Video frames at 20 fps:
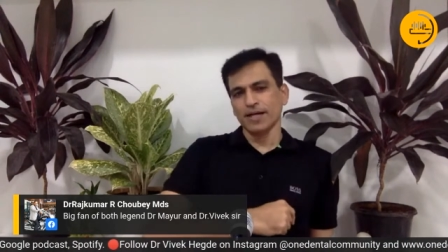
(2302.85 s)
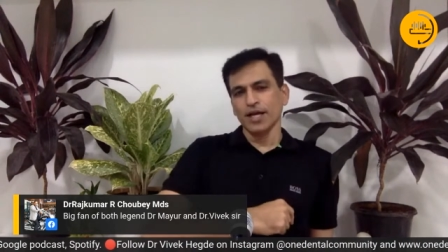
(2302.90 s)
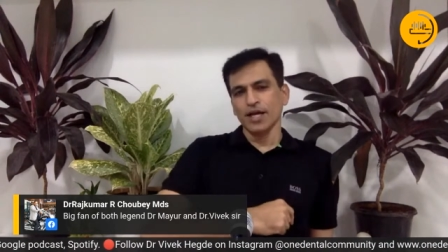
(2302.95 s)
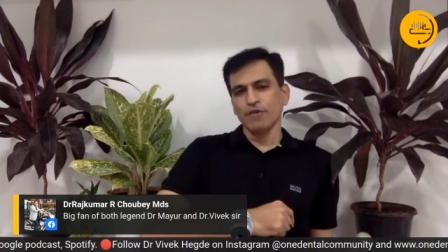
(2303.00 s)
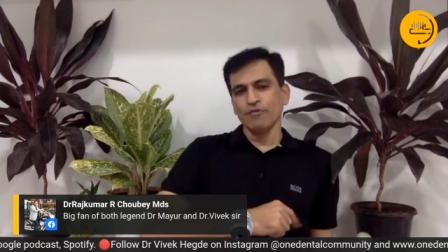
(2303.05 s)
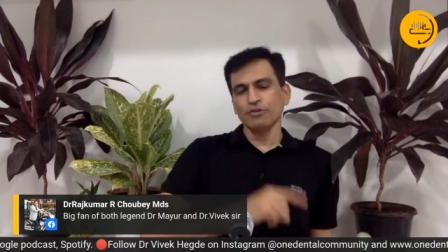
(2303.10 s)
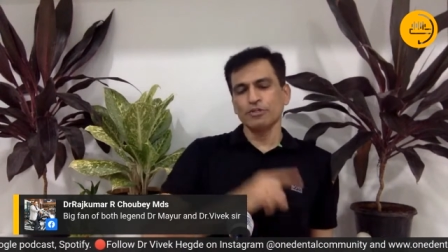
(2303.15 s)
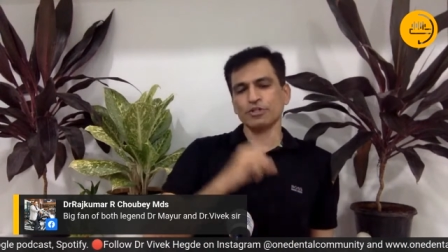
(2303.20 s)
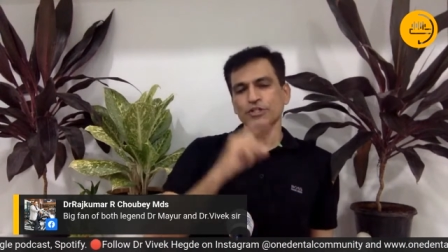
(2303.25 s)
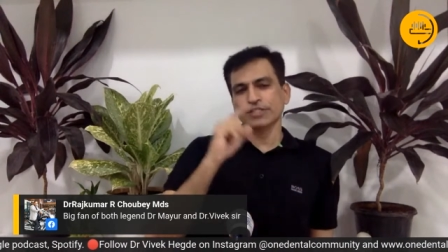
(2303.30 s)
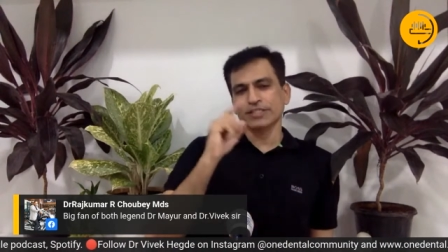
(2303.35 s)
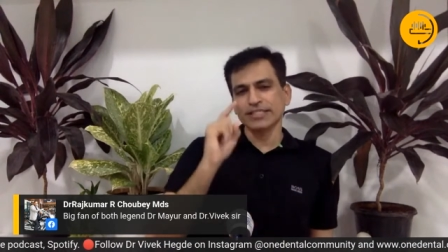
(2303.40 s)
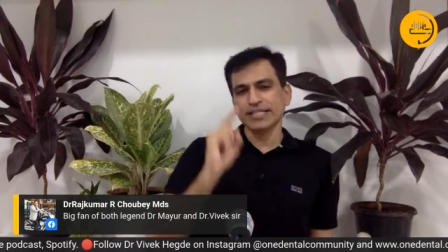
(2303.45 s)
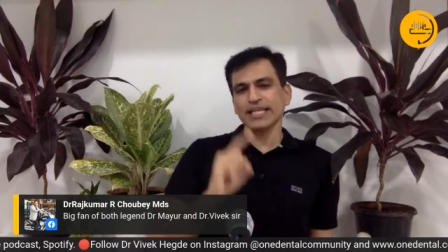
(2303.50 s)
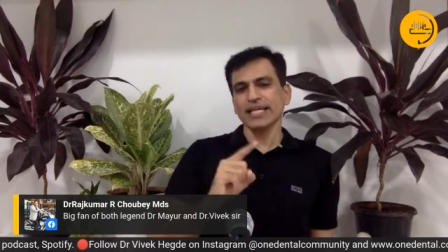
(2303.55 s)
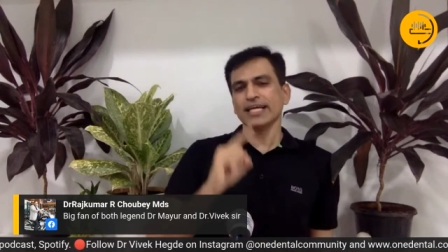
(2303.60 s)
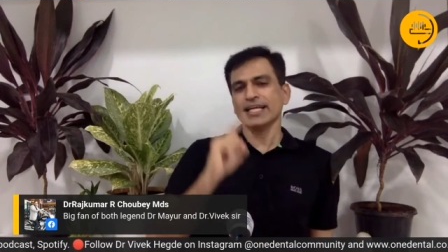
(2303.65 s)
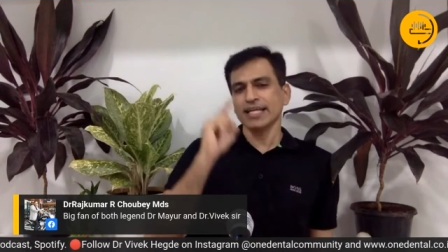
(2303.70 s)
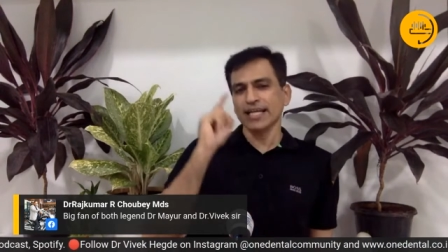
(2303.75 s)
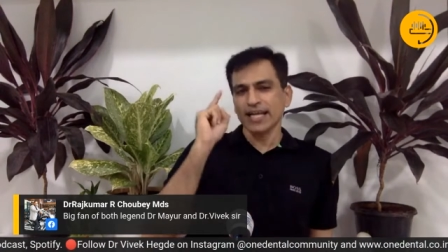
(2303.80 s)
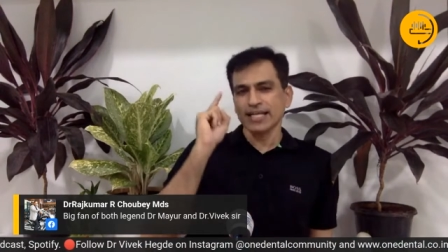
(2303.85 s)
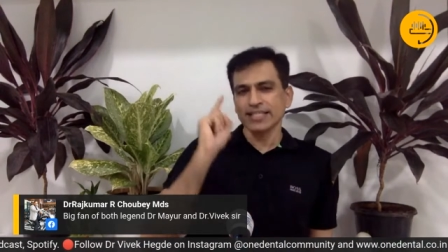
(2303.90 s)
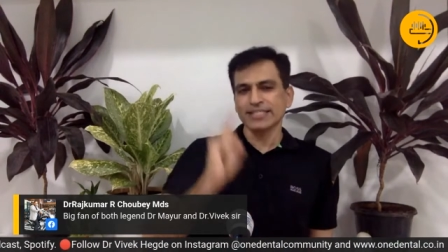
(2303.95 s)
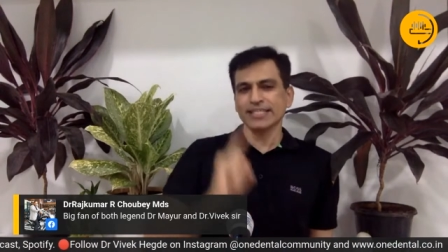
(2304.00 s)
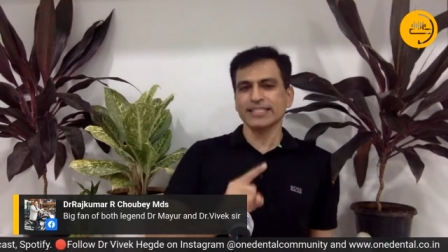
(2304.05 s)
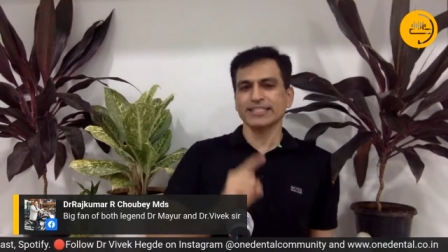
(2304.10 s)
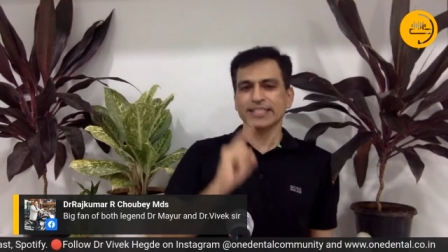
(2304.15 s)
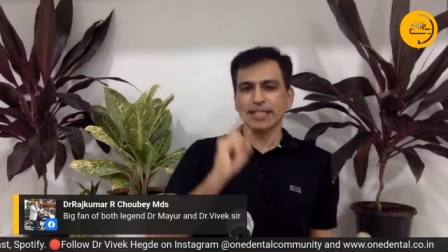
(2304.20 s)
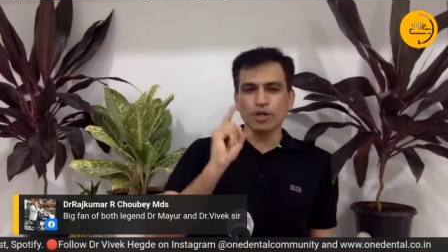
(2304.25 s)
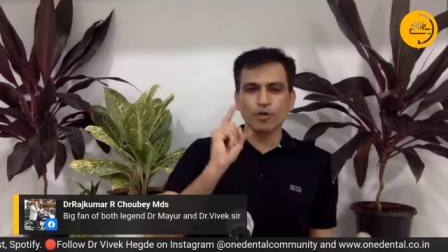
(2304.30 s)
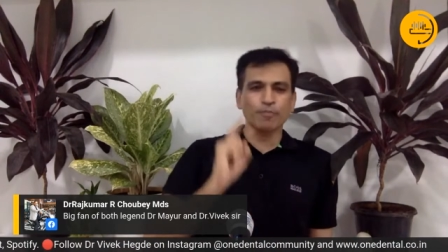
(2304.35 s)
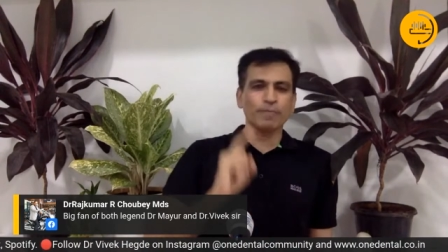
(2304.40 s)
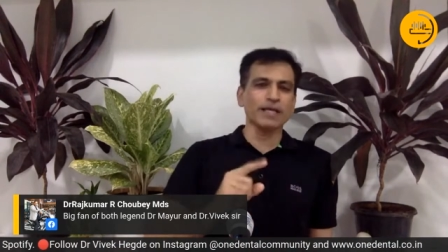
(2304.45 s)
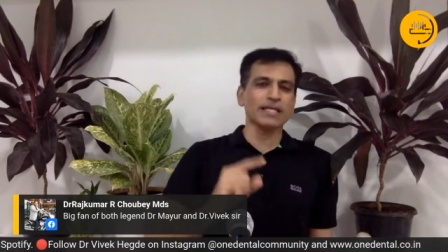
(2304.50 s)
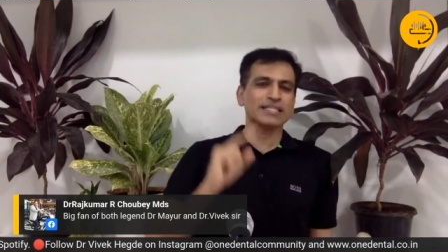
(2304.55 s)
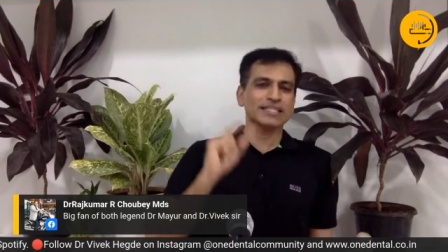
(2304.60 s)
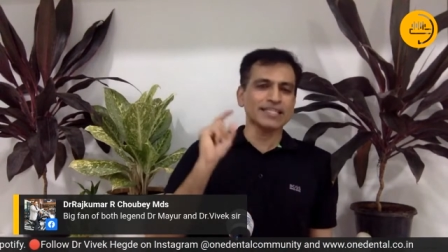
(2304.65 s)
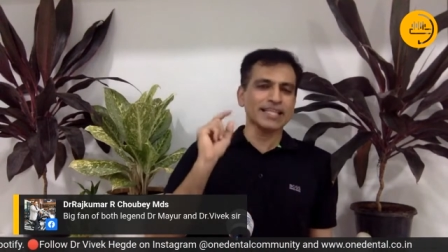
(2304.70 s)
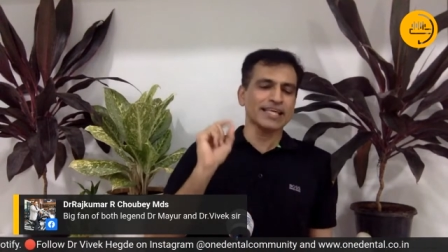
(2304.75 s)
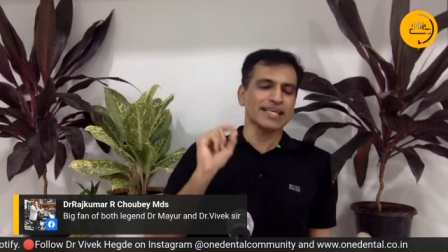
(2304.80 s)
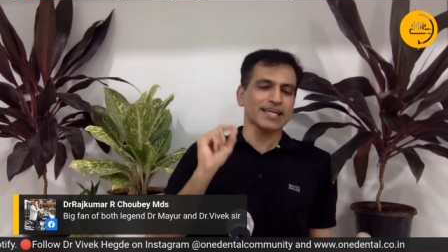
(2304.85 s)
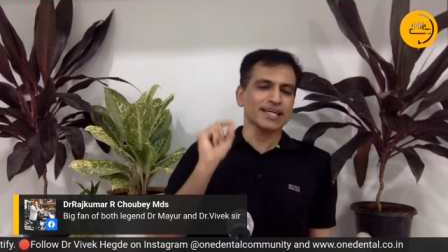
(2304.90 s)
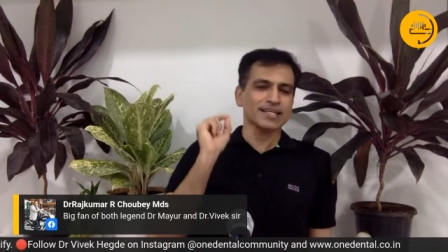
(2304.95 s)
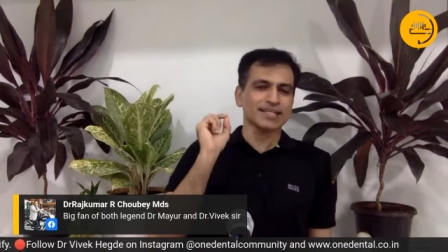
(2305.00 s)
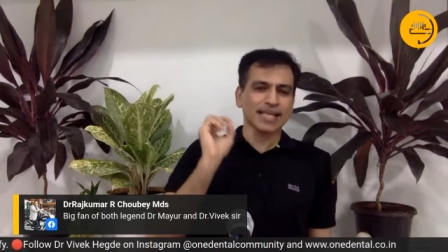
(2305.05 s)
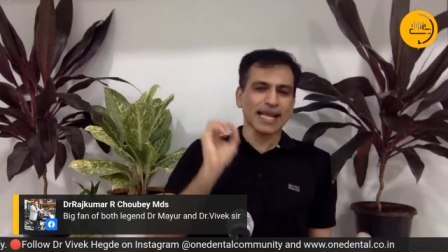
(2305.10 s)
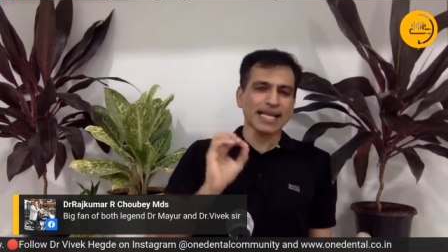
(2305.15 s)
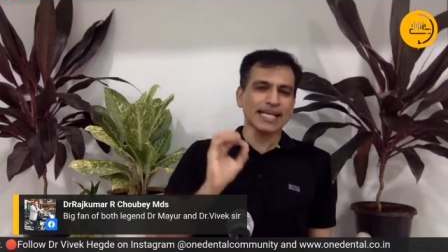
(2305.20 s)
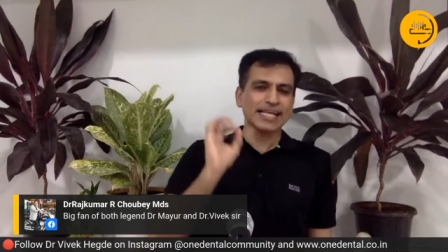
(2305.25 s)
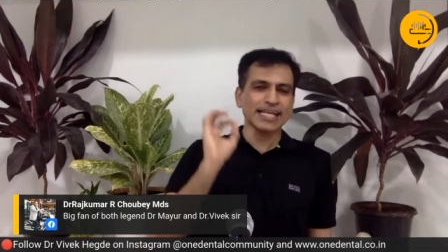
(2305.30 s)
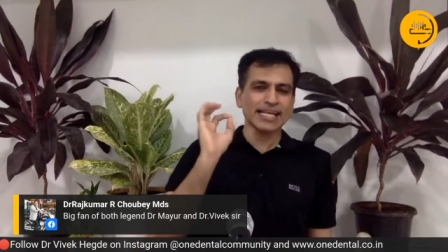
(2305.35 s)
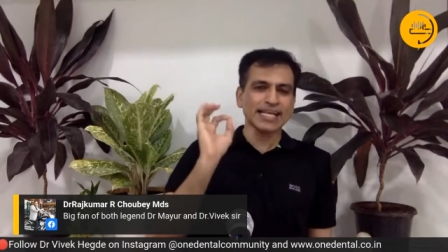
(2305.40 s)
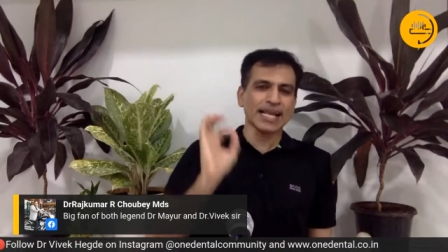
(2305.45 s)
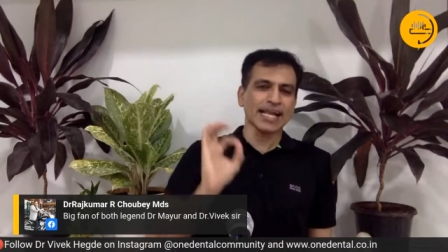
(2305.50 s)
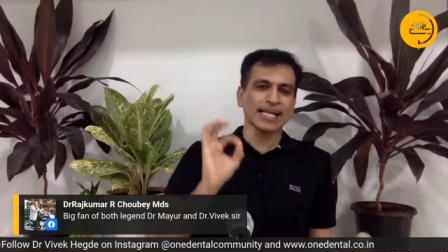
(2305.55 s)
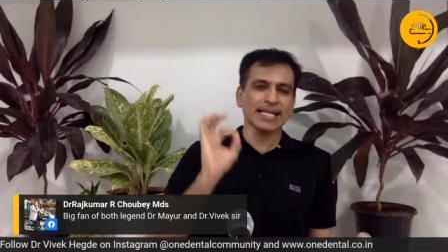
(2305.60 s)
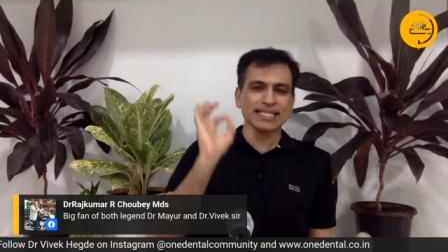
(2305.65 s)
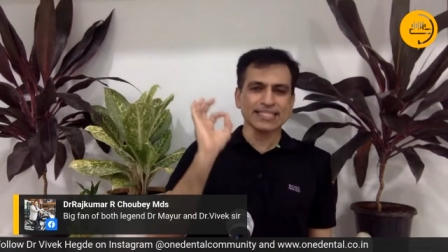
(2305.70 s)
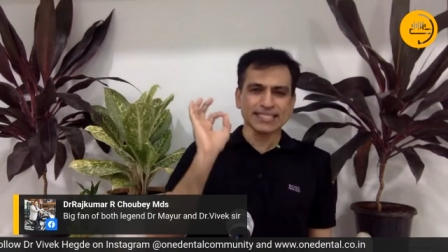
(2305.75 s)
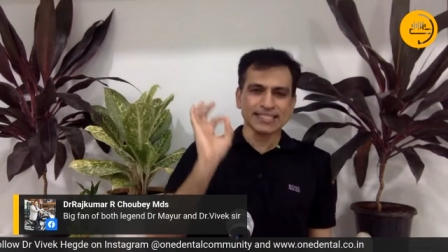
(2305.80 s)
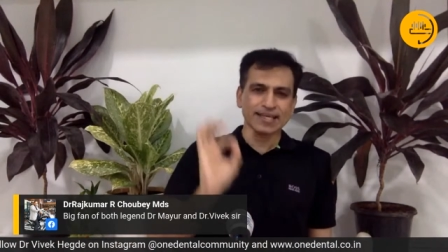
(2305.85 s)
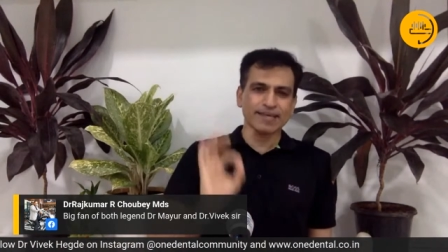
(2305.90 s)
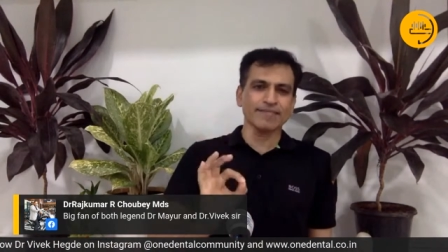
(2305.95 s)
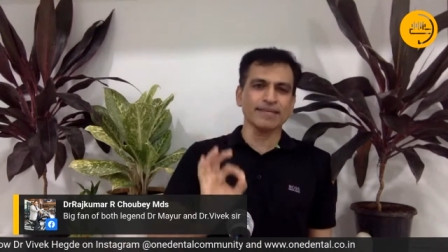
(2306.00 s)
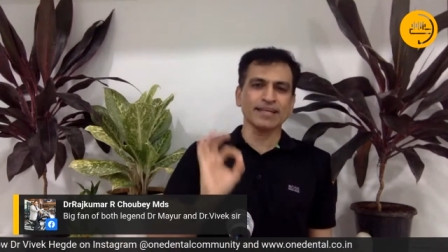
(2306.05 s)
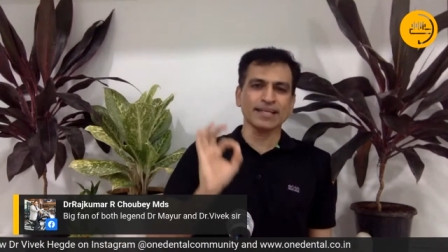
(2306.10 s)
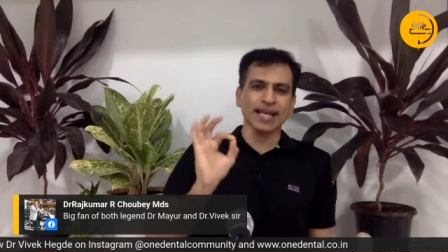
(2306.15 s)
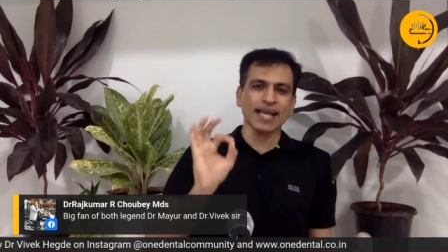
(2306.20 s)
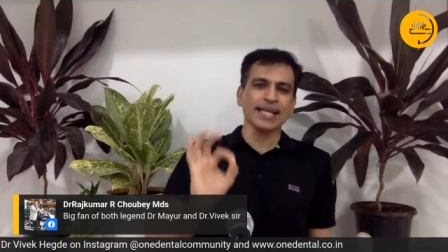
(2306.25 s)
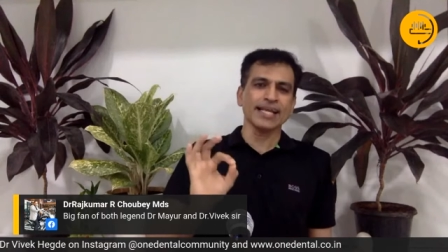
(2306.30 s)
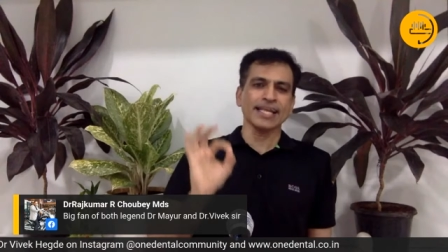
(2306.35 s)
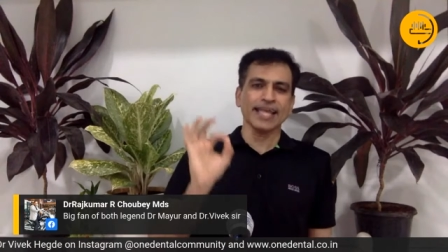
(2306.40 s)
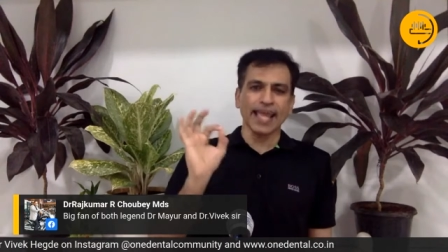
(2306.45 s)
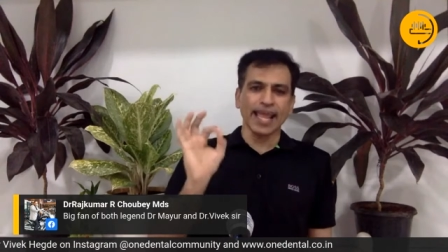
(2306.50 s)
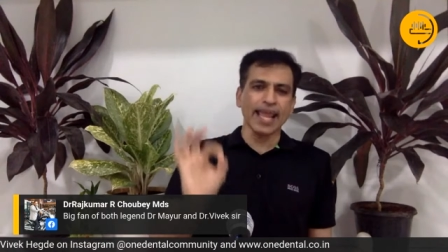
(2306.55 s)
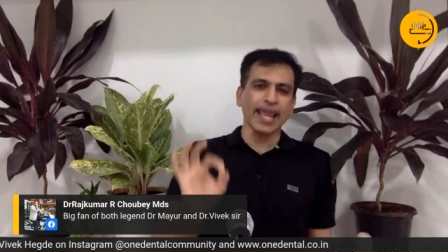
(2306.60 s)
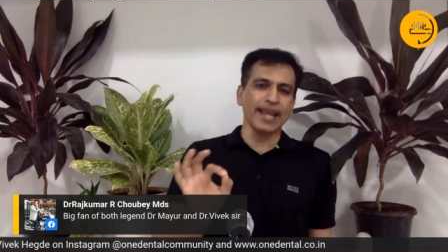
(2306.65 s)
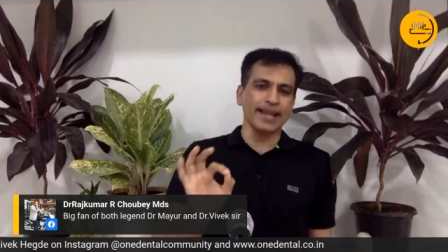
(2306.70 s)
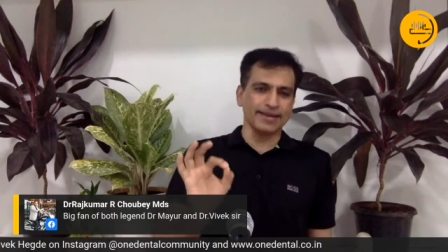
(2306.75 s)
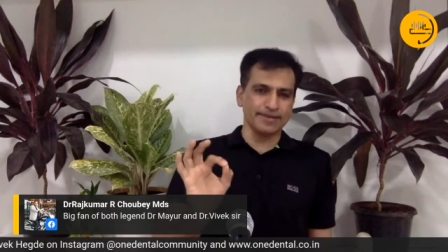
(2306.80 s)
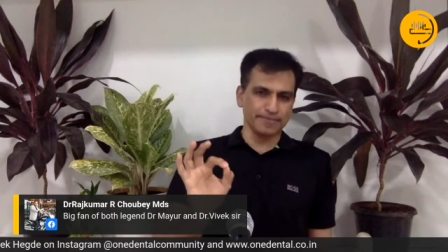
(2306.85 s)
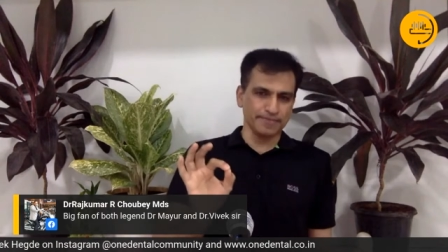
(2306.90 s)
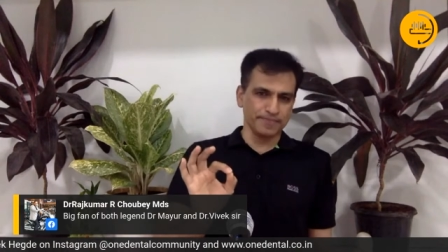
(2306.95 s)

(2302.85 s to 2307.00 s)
which was 360 rupees in the year 1997-98.